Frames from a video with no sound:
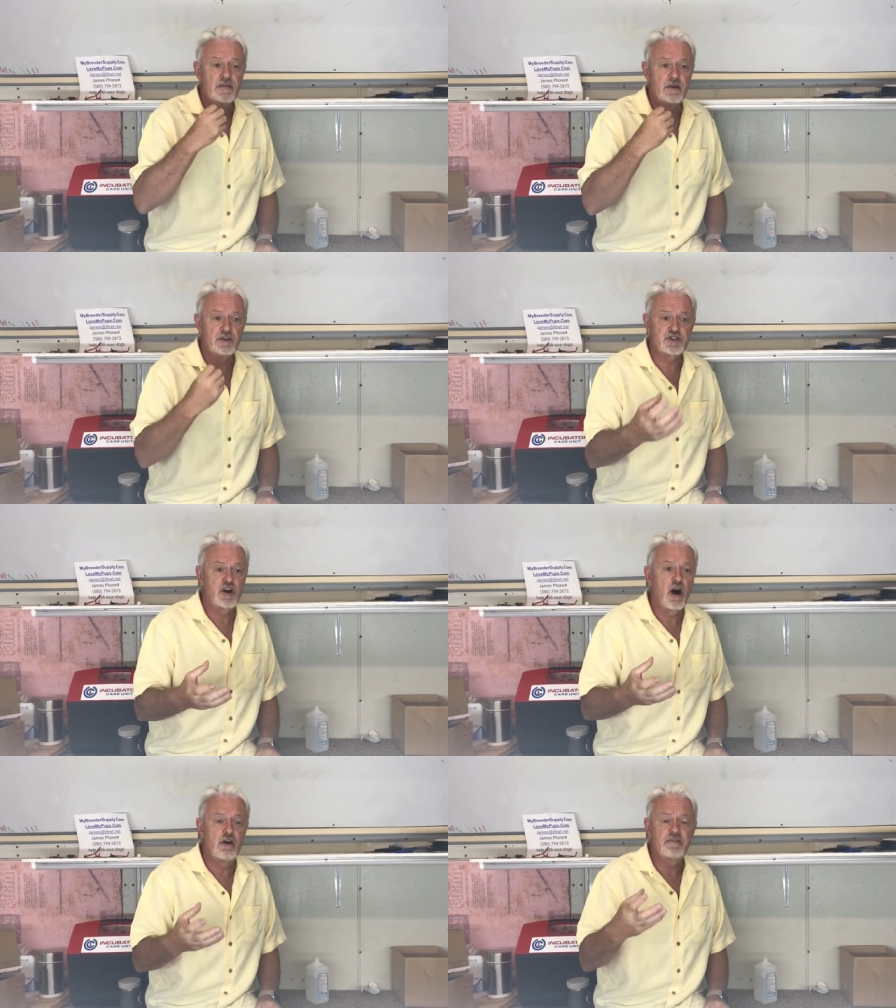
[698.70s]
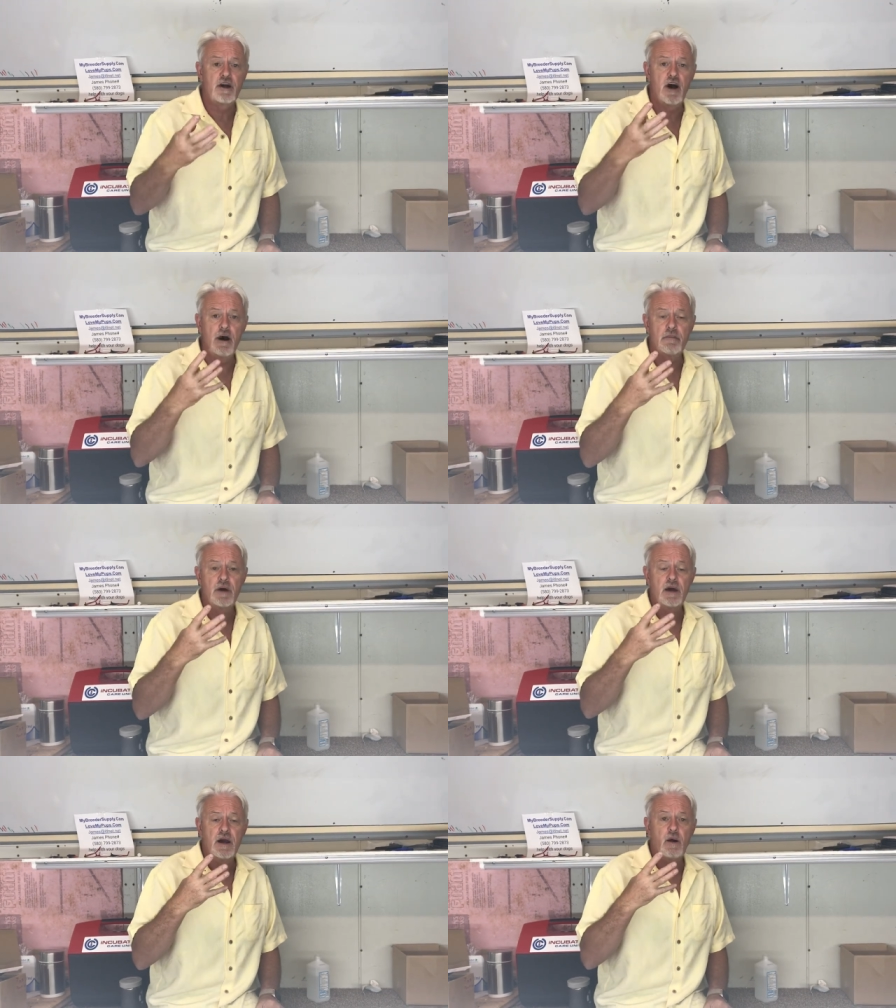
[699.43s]
They'll scarf it up,
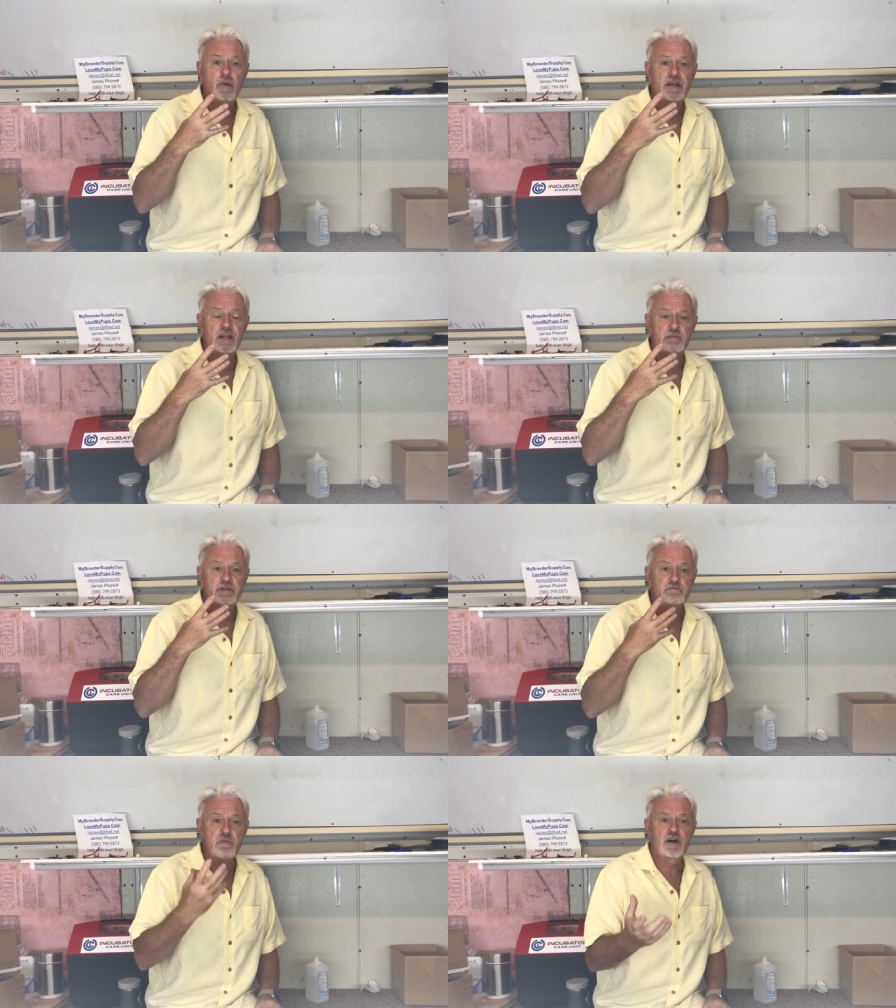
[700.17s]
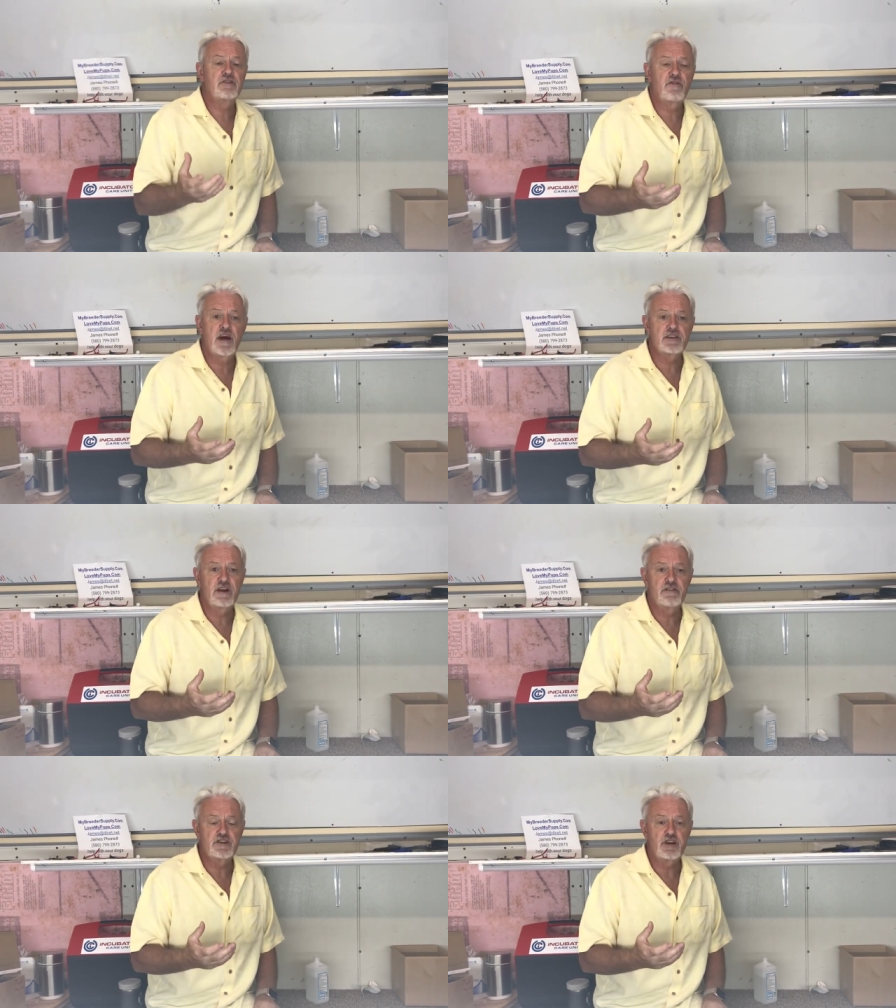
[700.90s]
and we give them as much of that
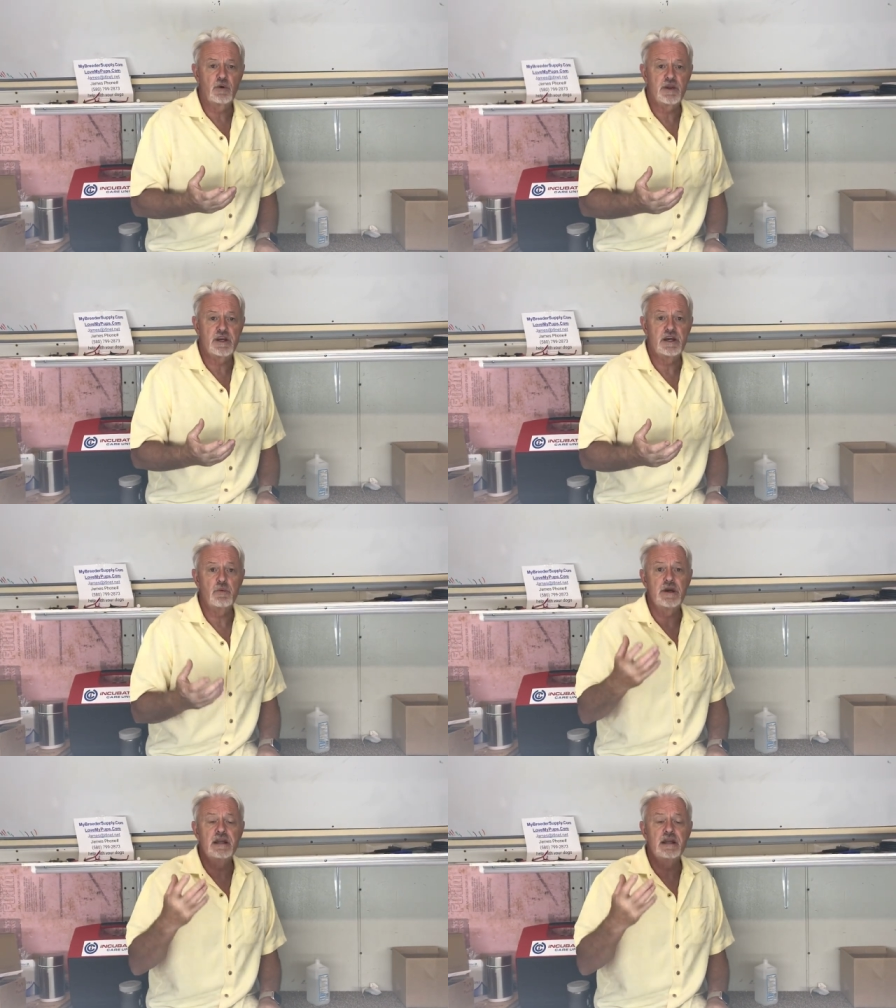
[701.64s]
as they physically want to eat.